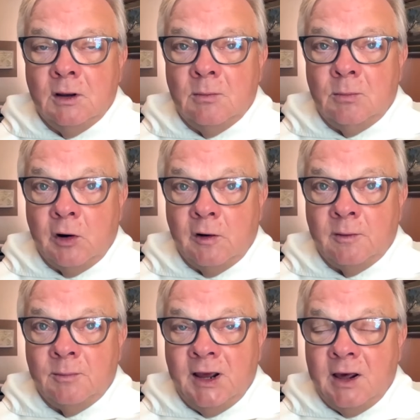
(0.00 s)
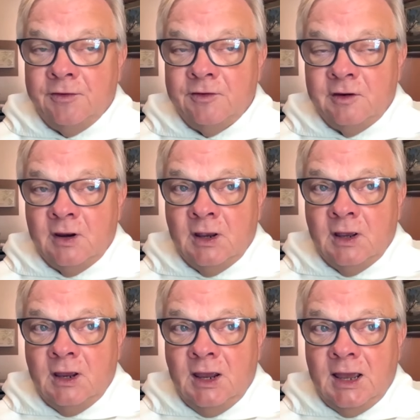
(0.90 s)
martyrdom deaths.
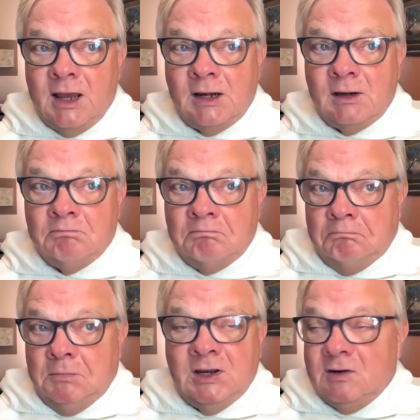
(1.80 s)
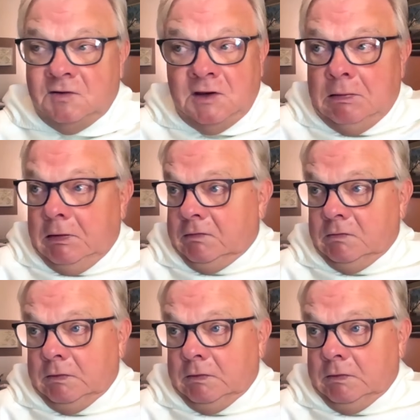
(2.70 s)
And he just said,